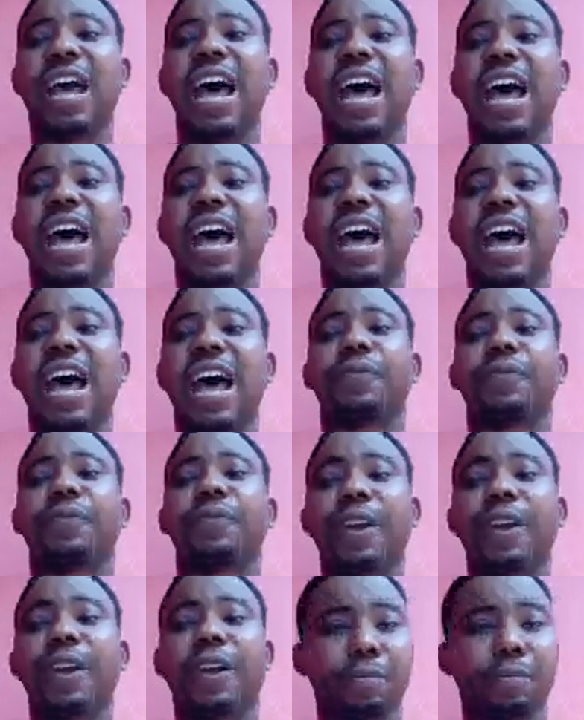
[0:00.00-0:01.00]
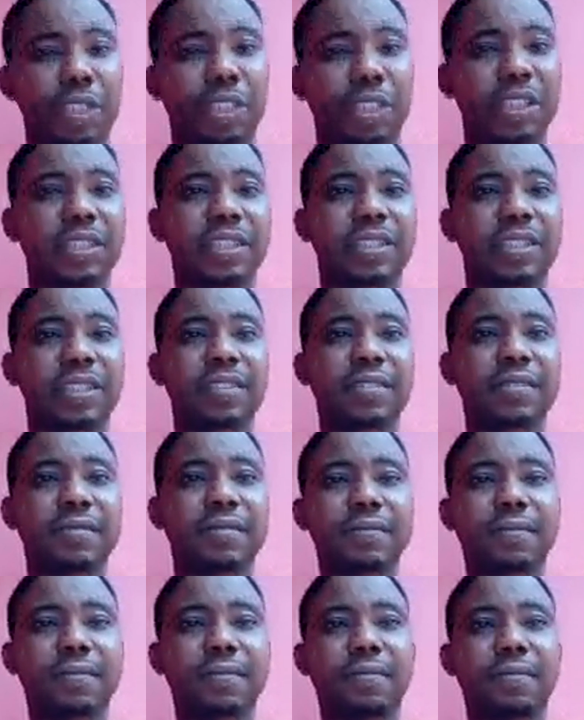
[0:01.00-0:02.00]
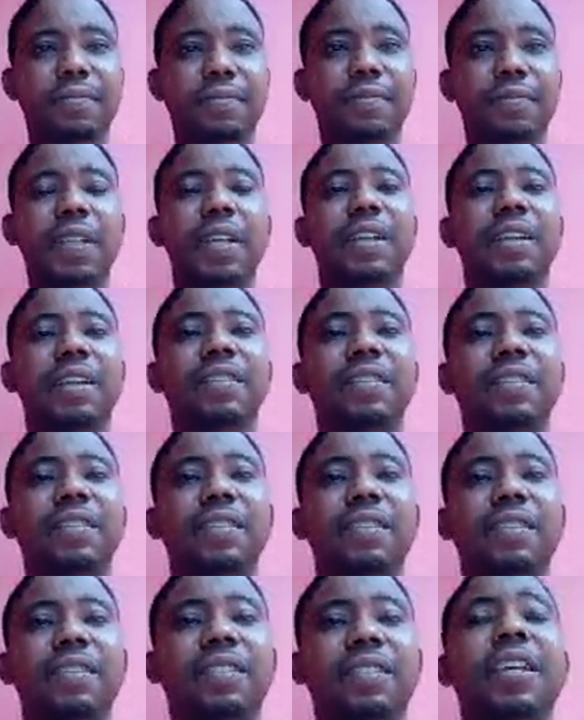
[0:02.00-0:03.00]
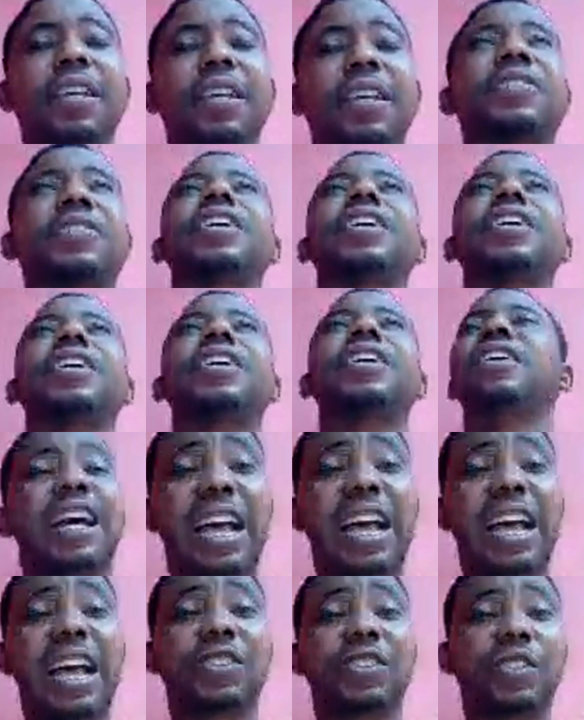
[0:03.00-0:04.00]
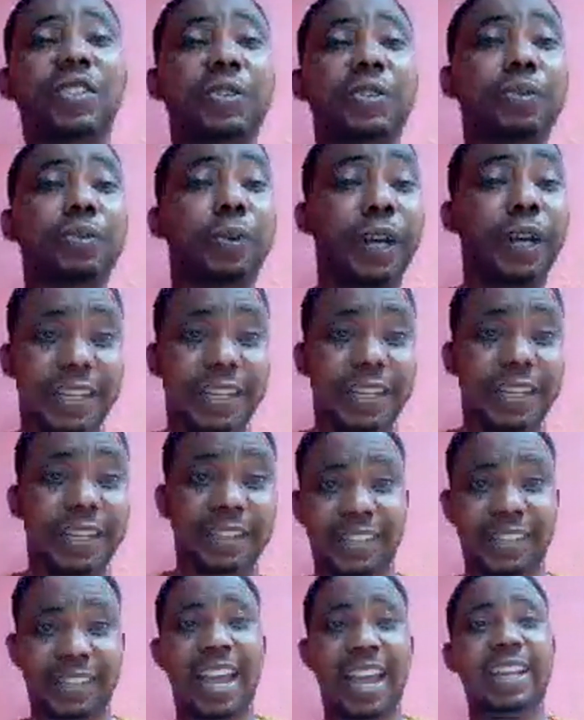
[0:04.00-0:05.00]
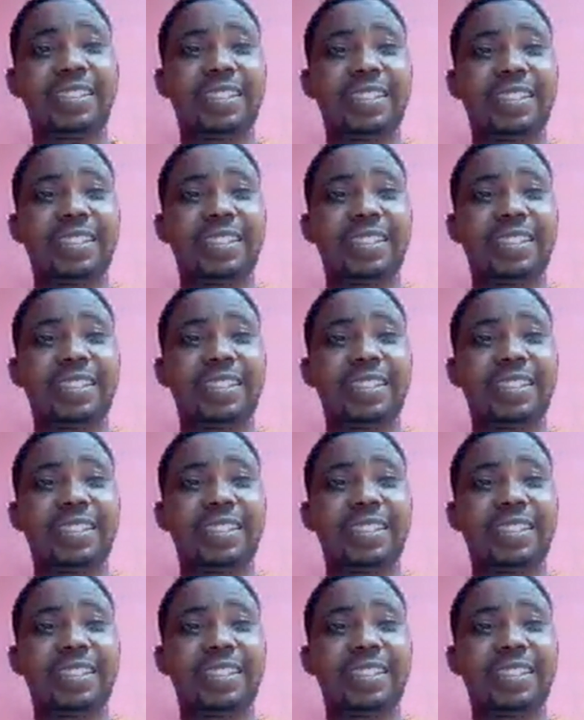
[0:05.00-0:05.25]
has confirmed. The TBC, and that's great, guys.